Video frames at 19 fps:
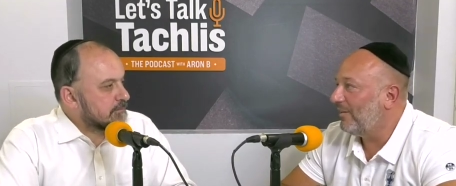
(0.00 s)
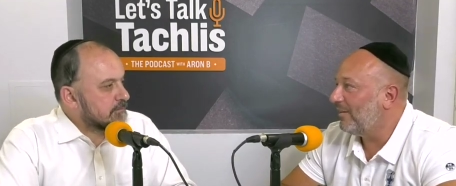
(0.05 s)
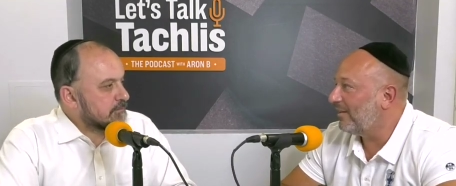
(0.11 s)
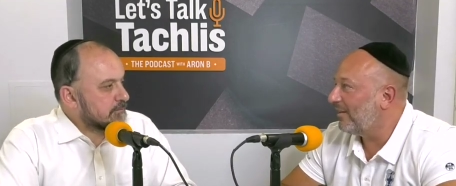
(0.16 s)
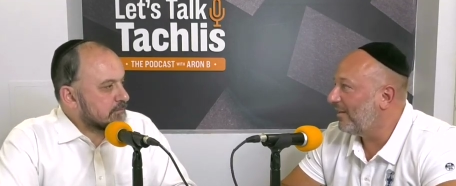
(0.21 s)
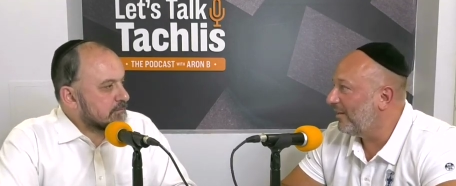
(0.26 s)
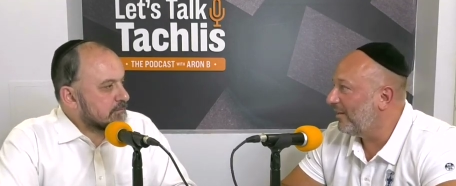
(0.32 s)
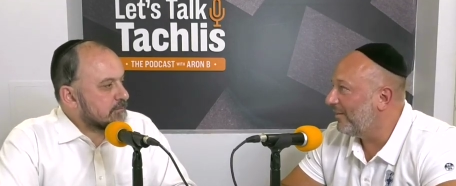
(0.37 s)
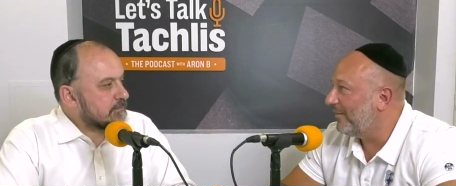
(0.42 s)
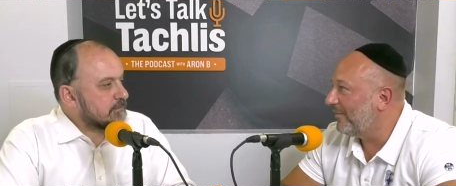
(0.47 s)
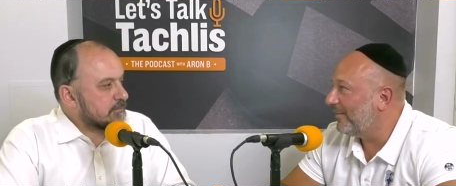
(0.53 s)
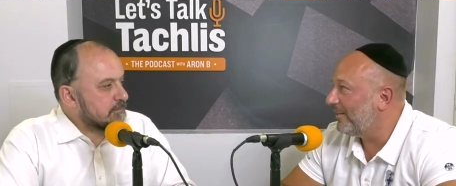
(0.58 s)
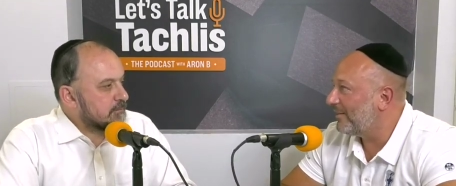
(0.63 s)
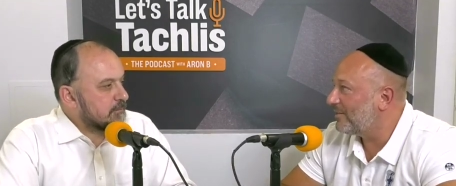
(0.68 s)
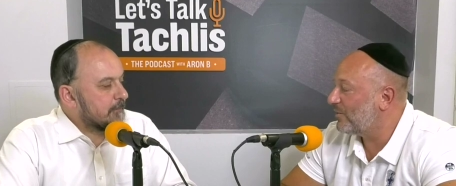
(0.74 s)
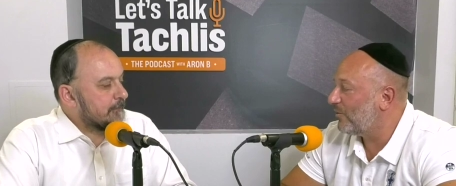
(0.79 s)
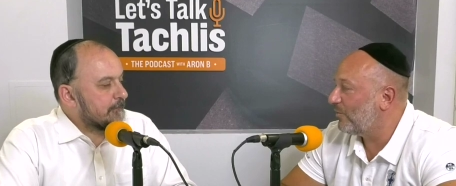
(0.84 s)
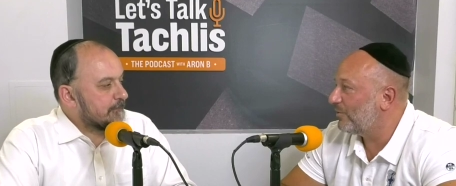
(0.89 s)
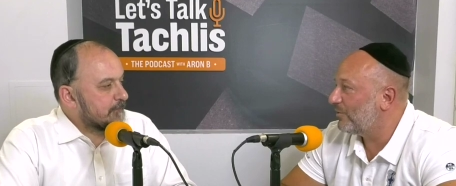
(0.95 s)
Speaker 1: kid that's
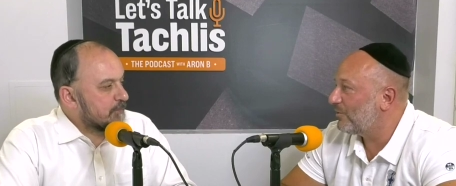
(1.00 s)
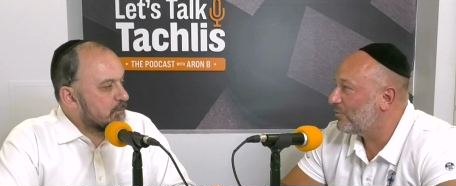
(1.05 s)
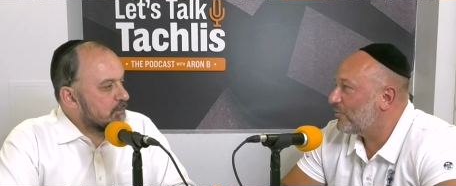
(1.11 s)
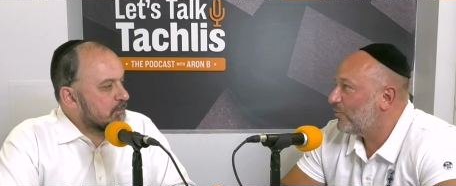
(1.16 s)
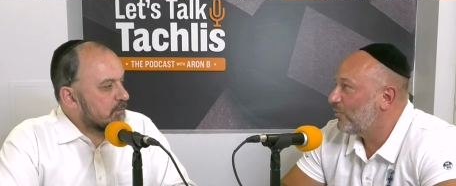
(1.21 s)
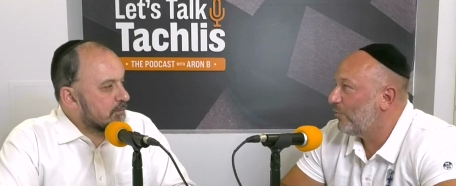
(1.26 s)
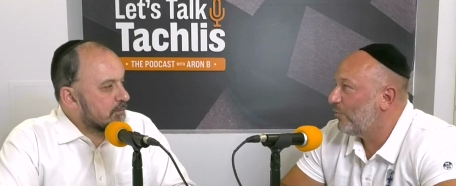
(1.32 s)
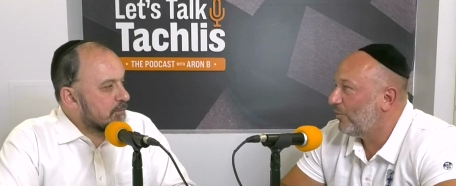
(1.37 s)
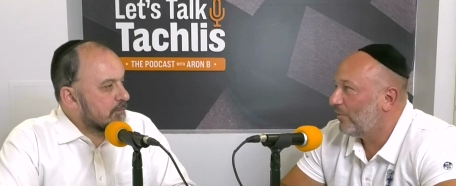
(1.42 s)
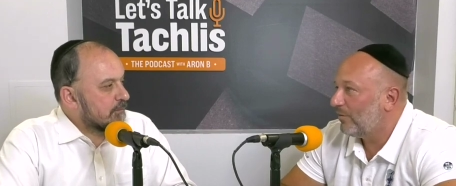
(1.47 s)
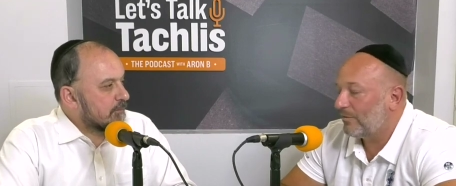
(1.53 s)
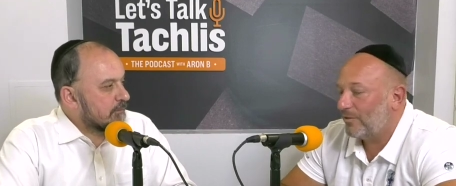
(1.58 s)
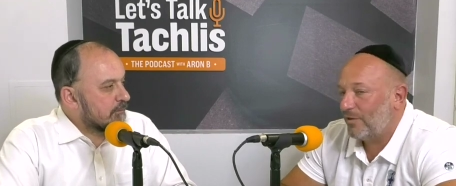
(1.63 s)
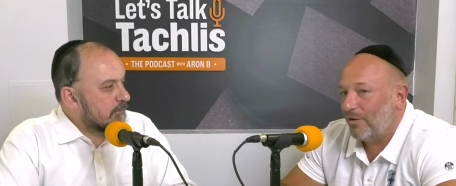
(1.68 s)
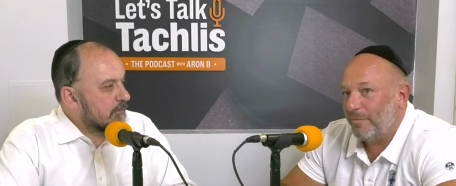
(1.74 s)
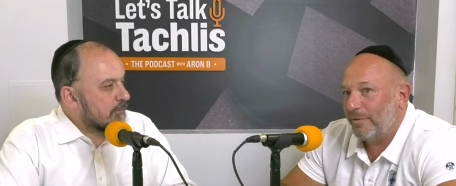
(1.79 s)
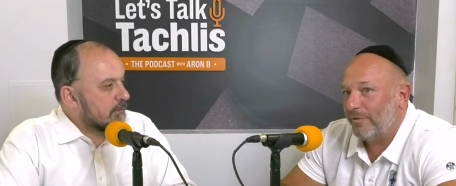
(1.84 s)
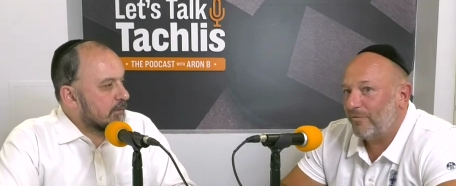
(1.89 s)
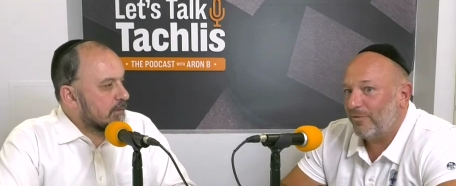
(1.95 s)
going to school,
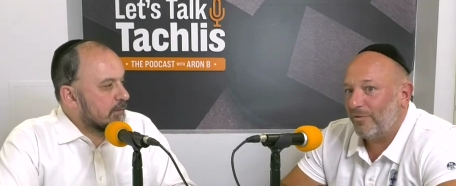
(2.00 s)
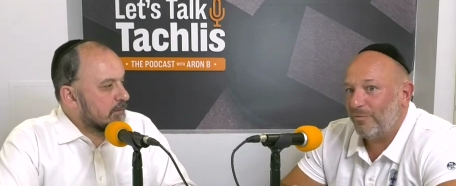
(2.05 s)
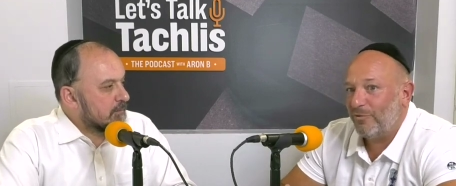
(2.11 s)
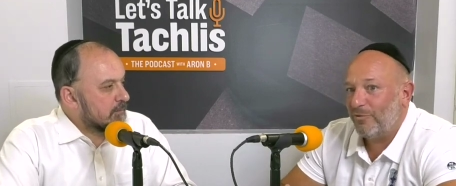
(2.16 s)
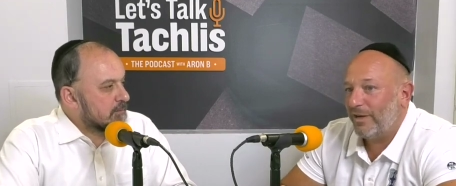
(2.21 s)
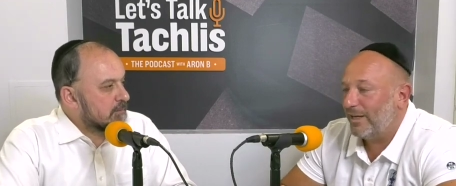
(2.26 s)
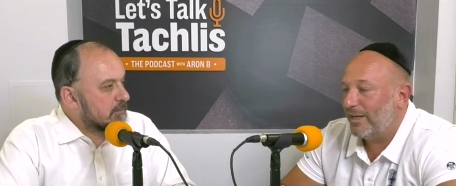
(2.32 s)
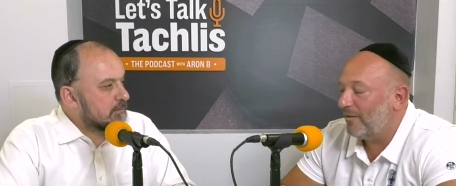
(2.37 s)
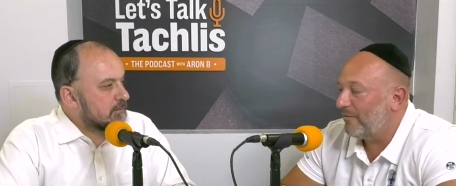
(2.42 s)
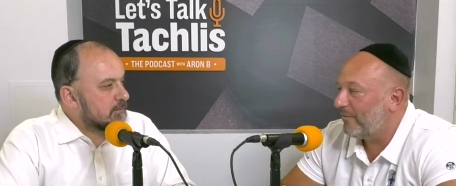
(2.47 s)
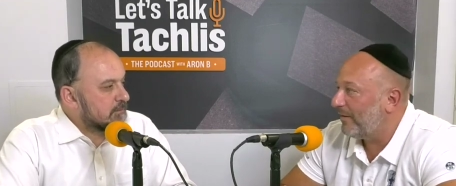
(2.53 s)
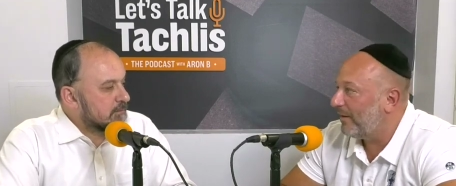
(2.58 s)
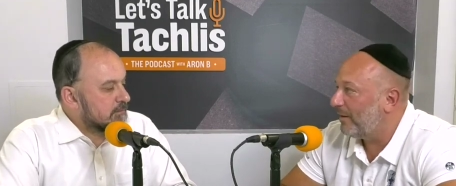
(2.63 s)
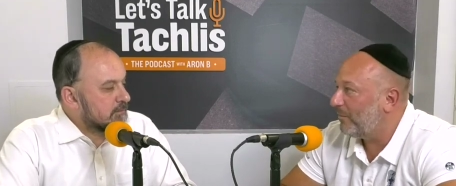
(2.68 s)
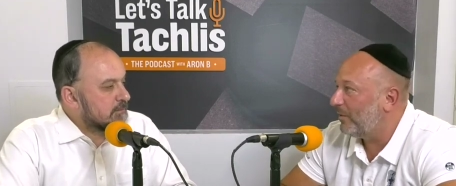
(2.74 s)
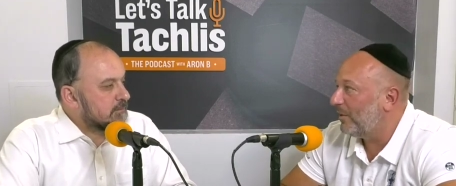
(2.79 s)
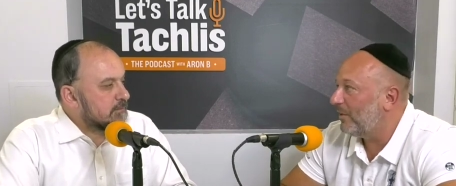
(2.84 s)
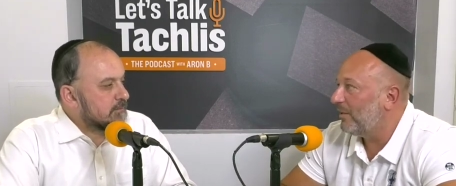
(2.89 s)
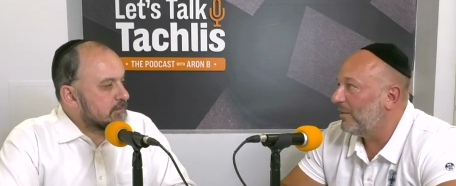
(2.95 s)
coming from a regular
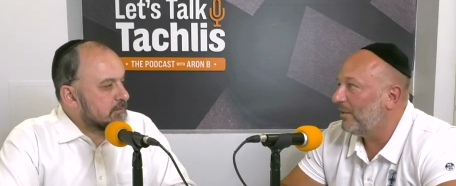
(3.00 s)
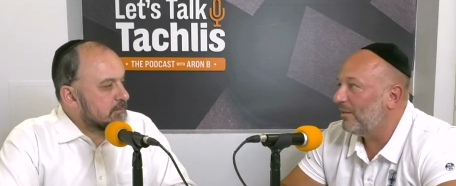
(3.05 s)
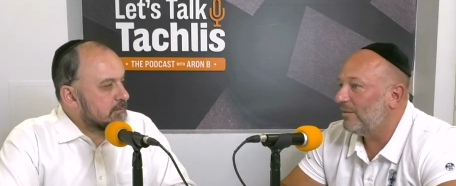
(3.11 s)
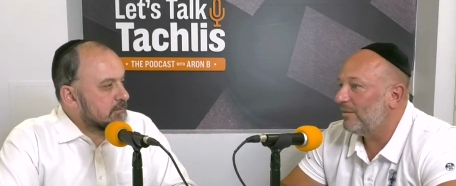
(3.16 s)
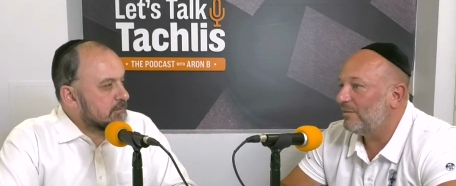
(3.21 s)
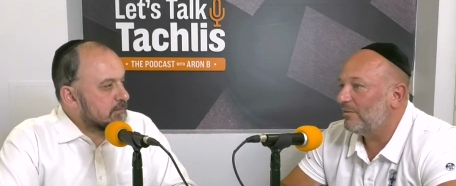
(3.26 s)
family,